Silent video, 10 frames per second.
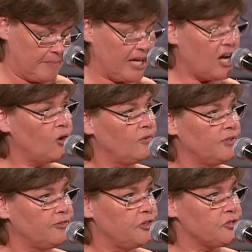My
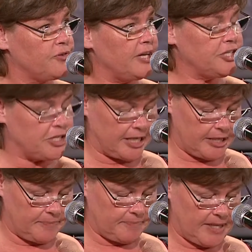own
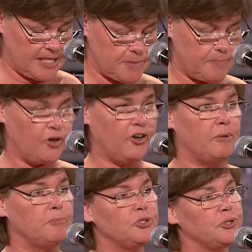frustration
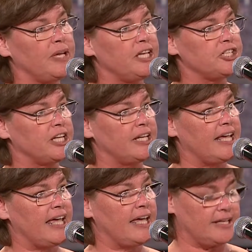spurring motivation
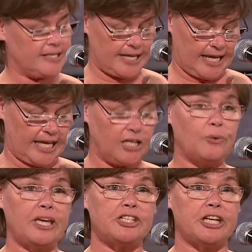and
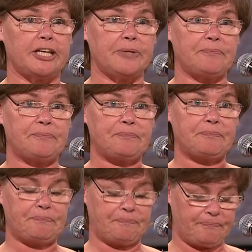innovation.
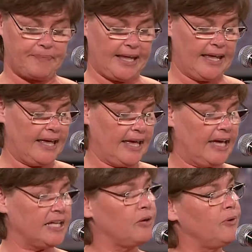
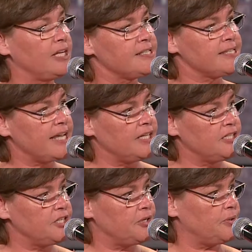And I will
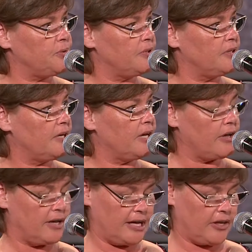send you
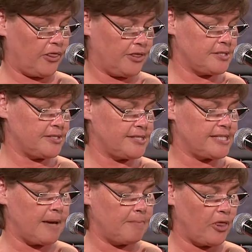uh, uh
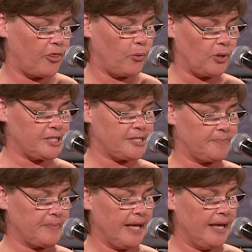some
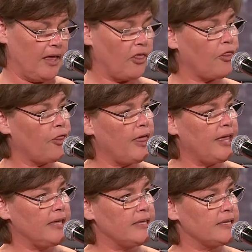thoughts.
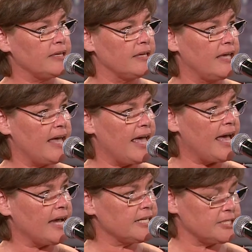Think,
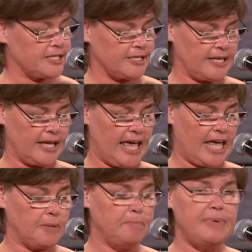act,
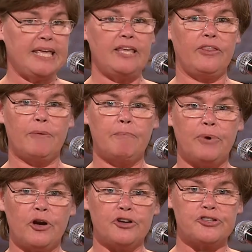and be the
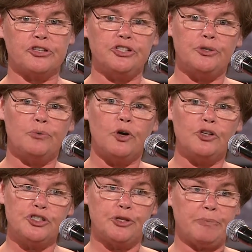person you
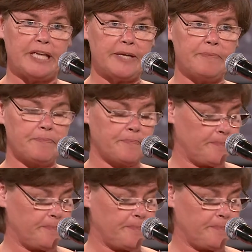want to be.